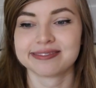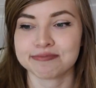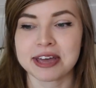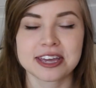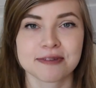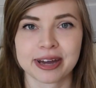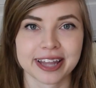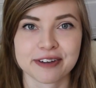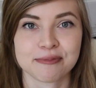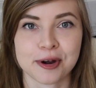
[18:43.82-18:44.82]
making my
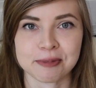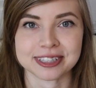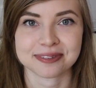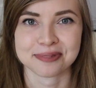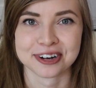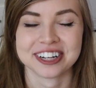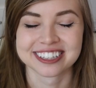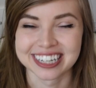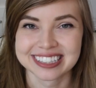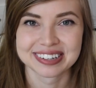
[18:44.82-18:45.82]
life more miserable.
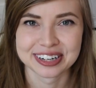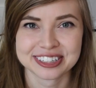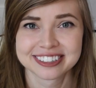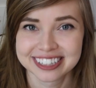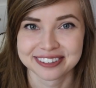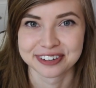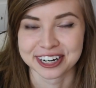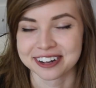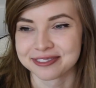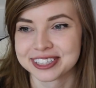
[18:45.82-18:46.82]
That's what I was really
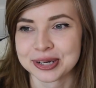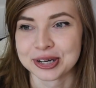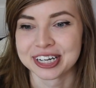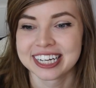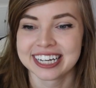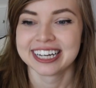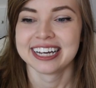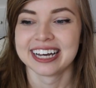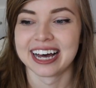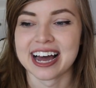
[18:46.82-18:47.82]
afraid of. So
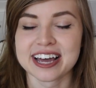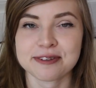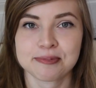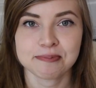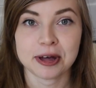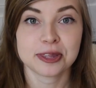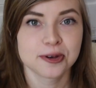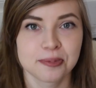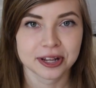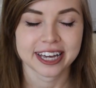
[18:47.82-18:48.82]
I had a
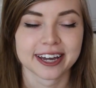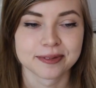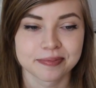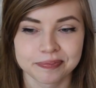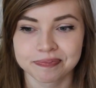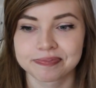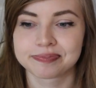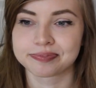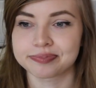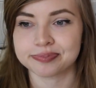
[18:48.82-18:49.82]
new plan
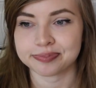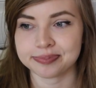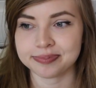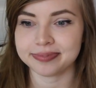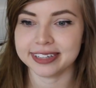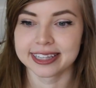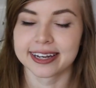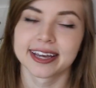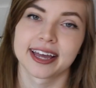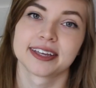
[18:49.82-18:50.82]

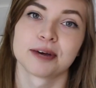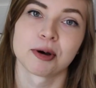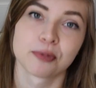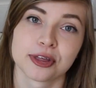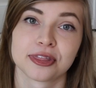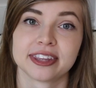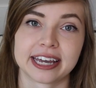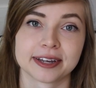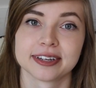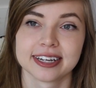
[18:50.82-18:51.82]
that I had come up with the
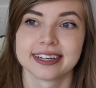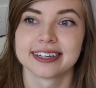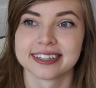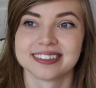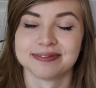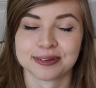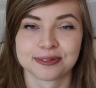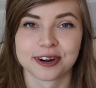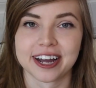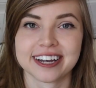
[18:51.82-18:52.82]
night
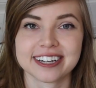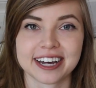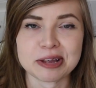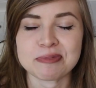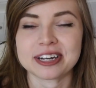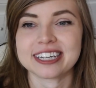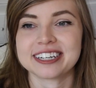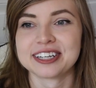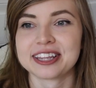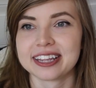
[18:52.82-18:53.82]
before I got
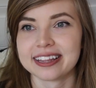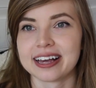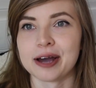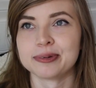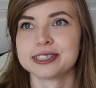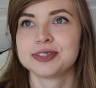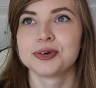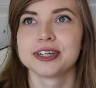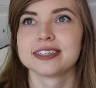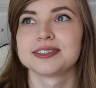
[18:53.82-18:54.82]
admitted. I was
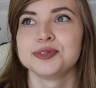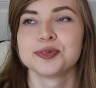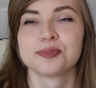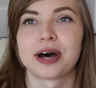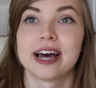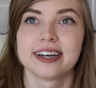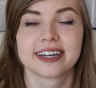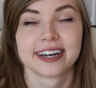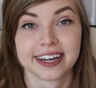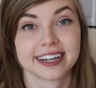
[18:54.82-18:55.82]
going to buy
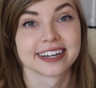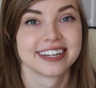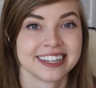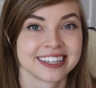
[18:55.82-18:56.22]
a gun